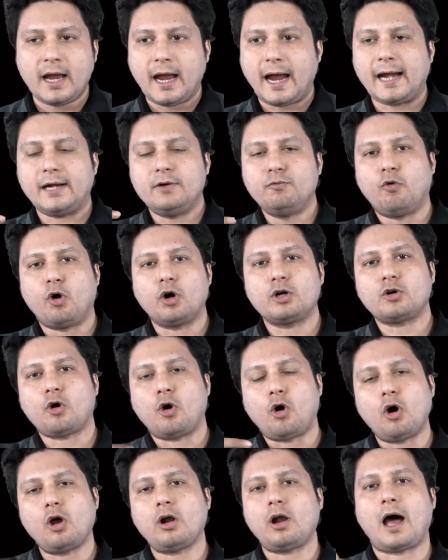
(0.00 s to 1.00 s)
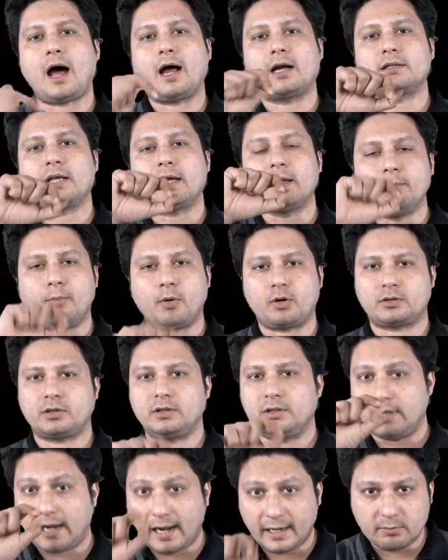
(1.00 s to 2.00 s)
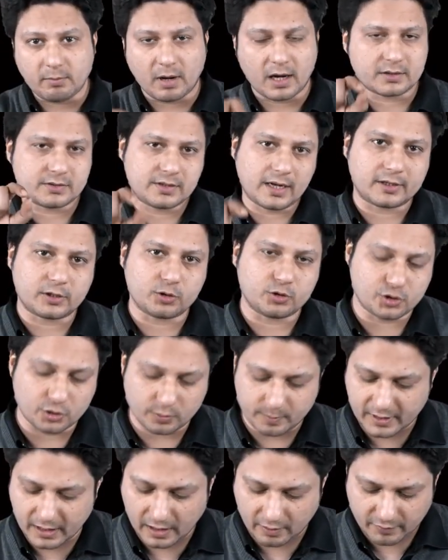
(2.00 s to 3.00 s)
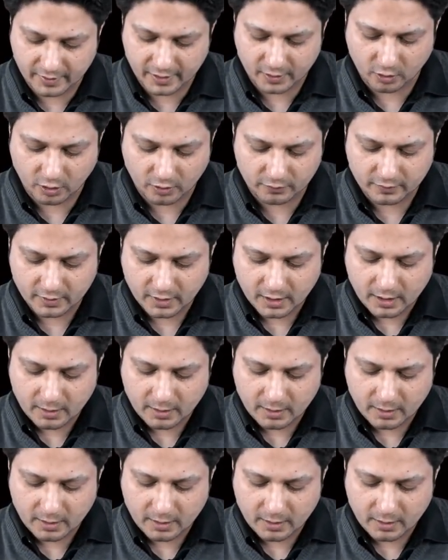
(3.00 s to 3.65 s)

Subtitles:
And what all are the important landmarks that you should be aware of